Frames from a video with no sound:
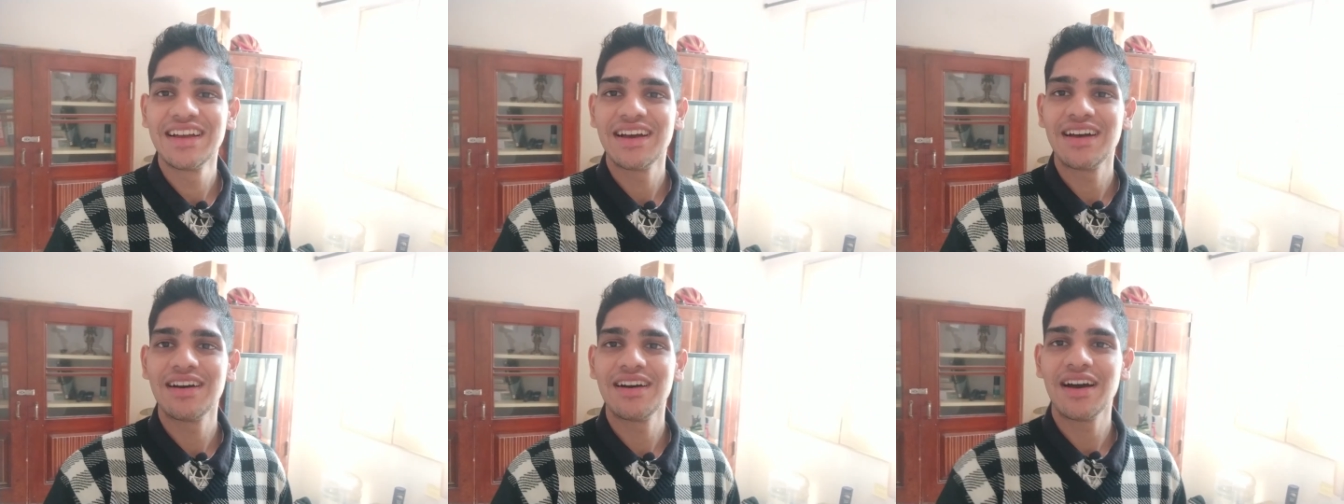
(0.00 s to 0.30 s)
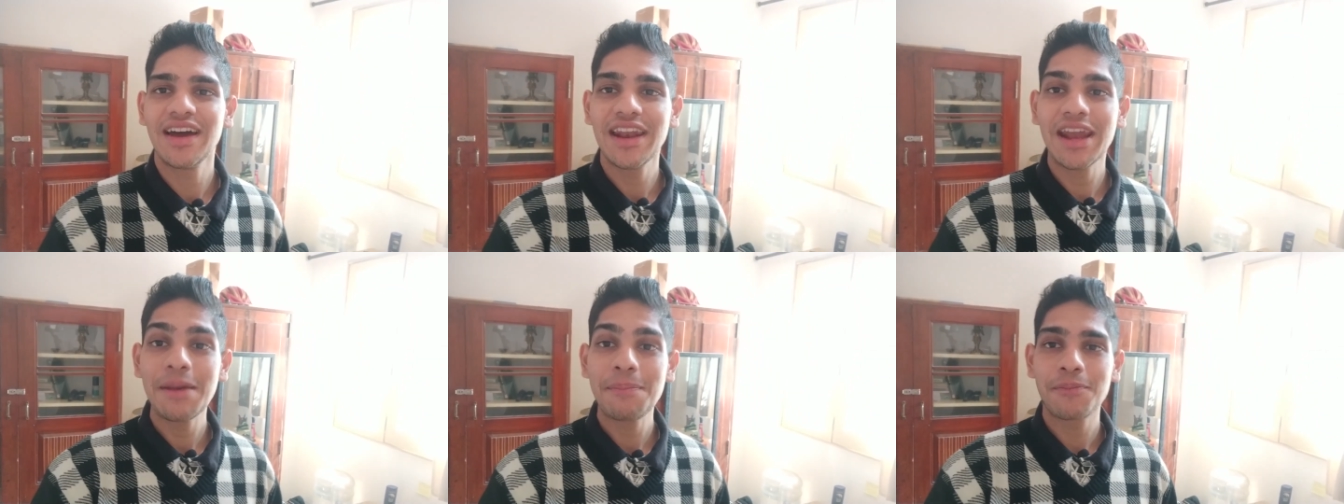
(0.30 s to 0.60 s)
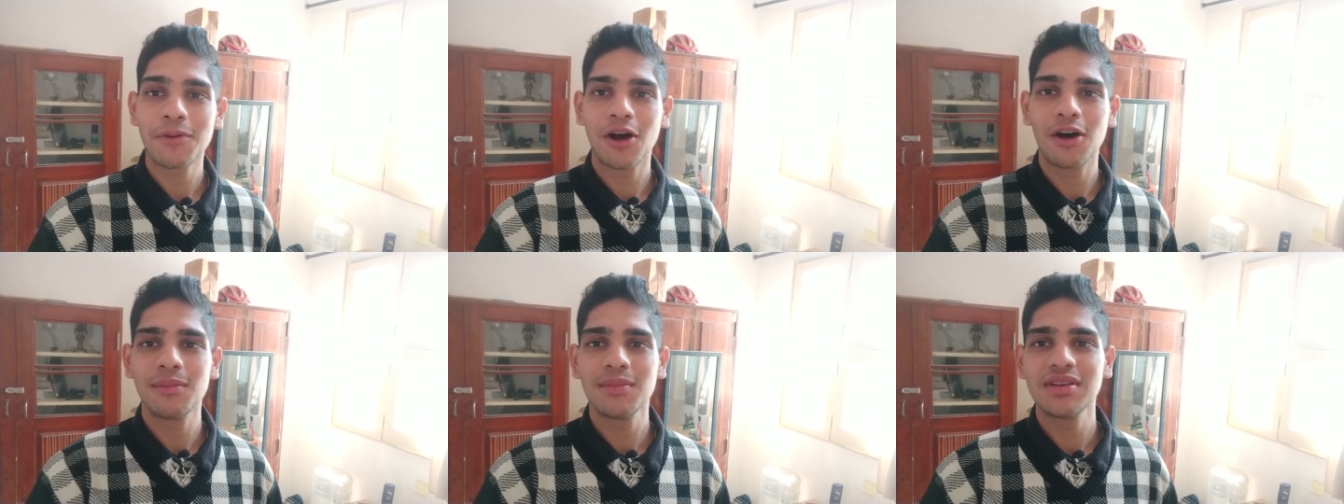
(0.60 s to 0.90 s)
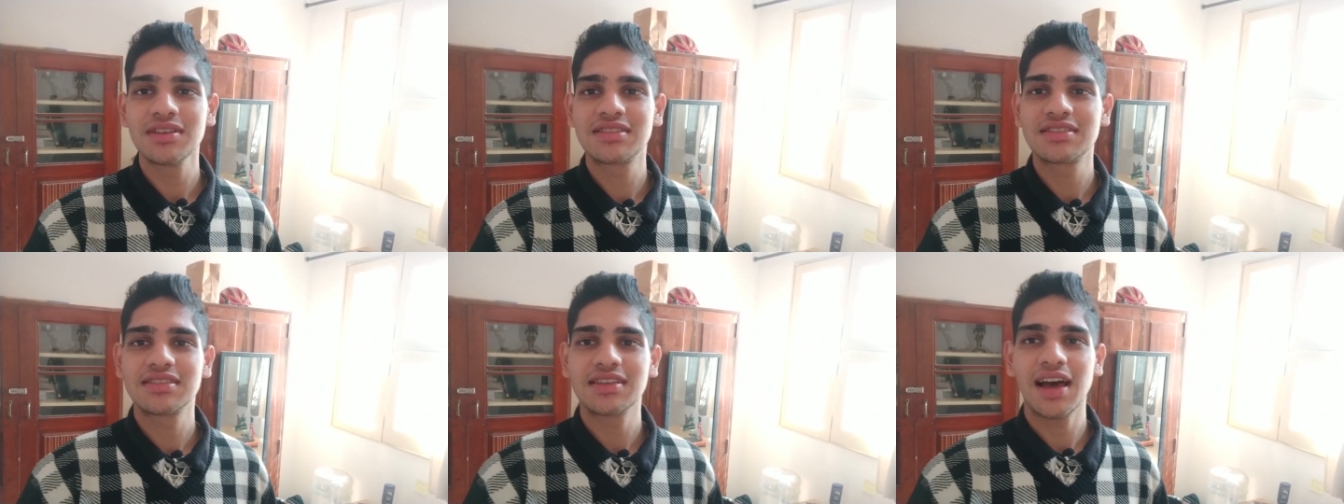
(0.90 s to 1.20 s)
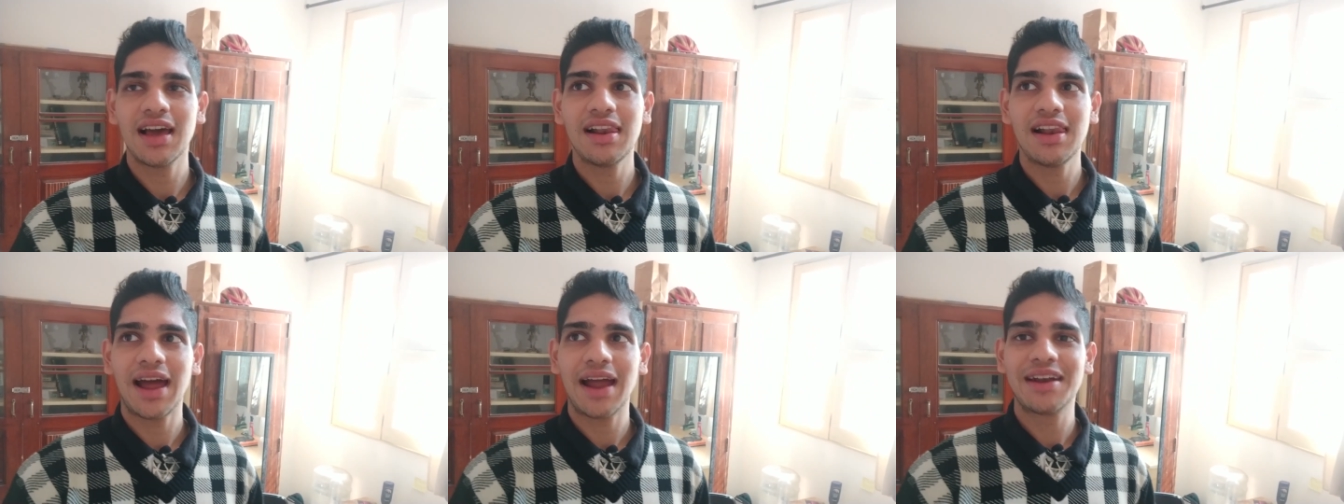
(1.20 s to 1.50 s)
uh, and I promise
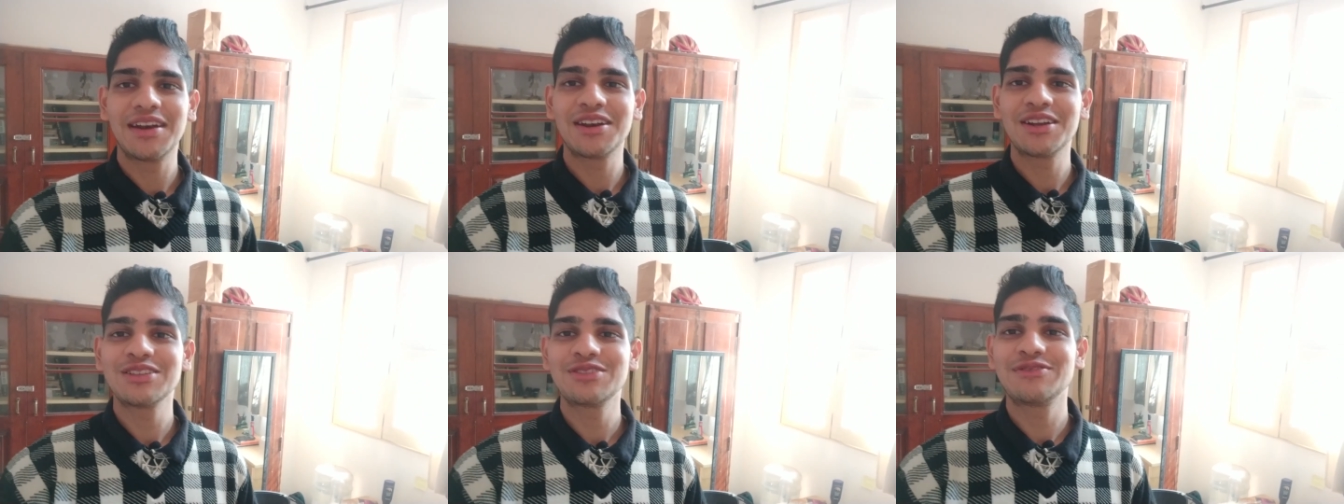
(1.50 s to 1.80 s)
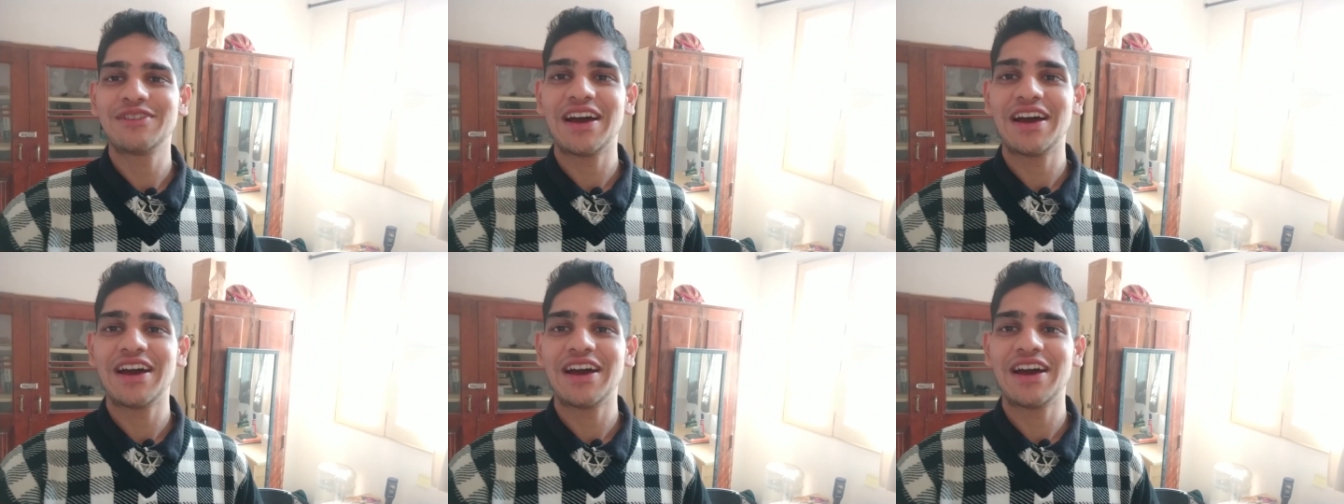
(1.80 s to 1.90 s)
I'll address